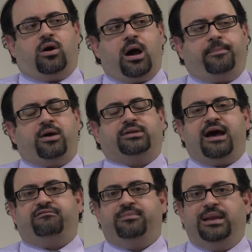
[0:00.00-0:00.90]
about
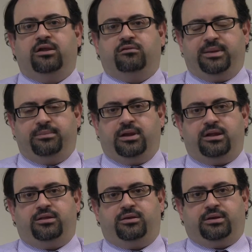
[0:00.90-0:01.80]
500,000 people
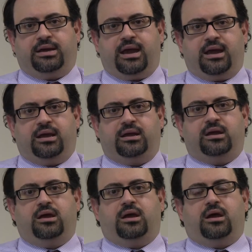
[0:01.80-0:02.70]
in the UK
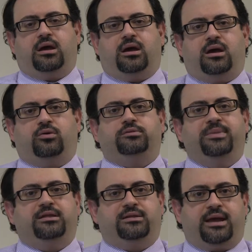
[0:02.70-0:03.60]
would
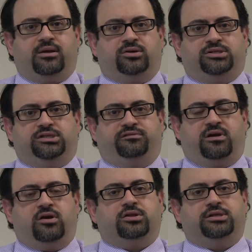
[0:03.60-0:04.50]
meet the diagnosis for
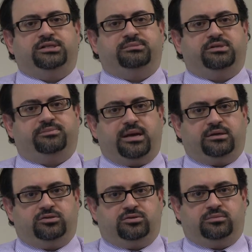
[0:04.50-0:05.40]
an autism
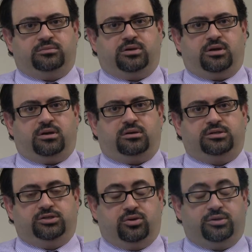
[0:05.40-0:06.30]
spectrum
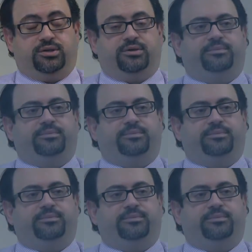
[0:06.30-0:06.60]
disorder.